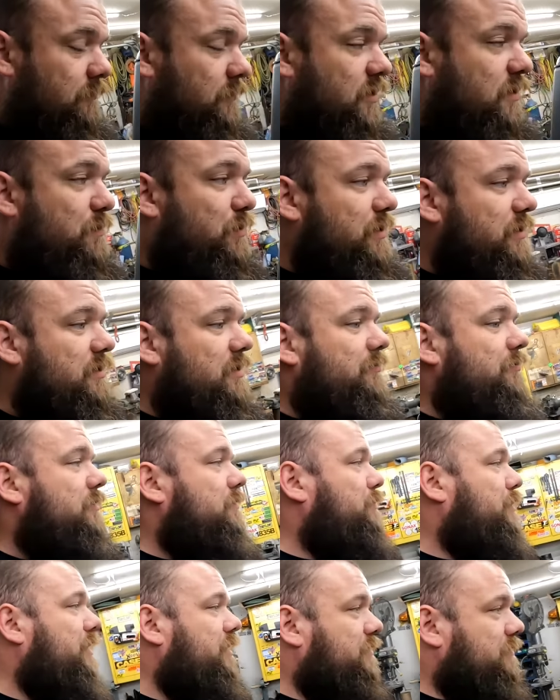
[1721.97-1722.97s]
completely
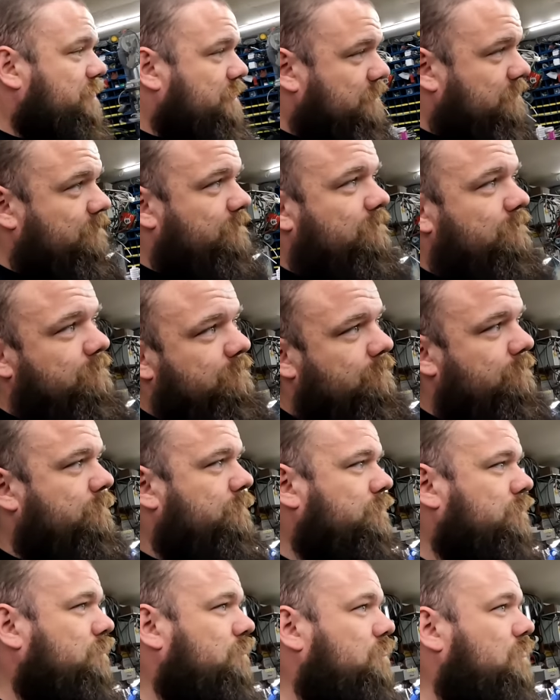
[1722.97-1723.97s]
different. But
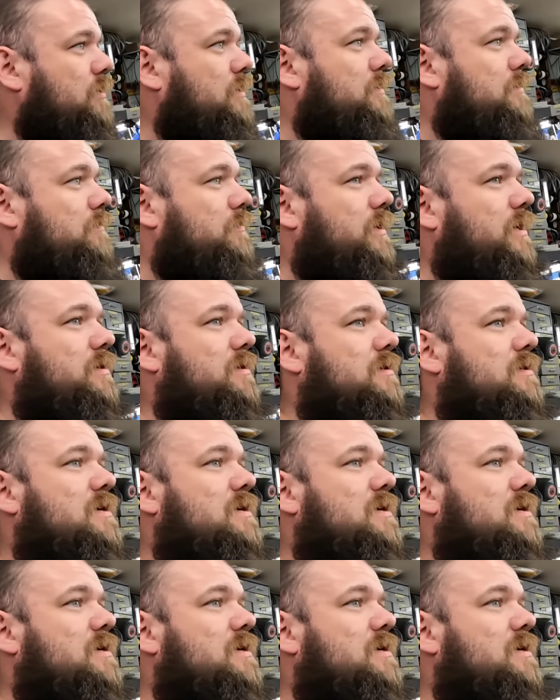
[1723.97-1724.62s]
we got the